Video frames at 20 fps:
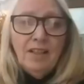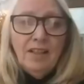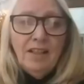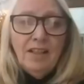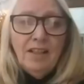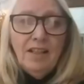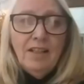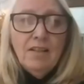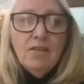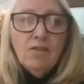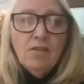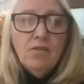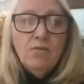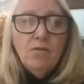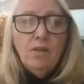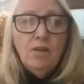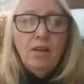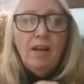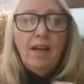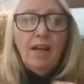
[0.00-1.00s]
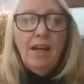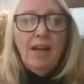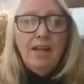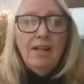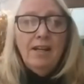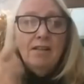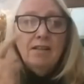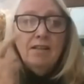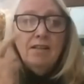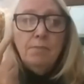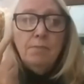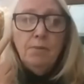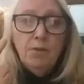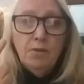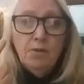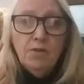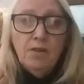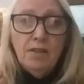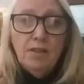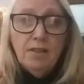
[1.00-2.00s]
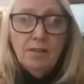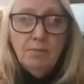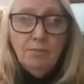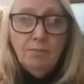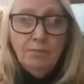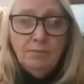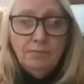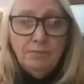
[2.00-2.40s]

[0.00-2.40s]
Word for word: into A, spiritualism,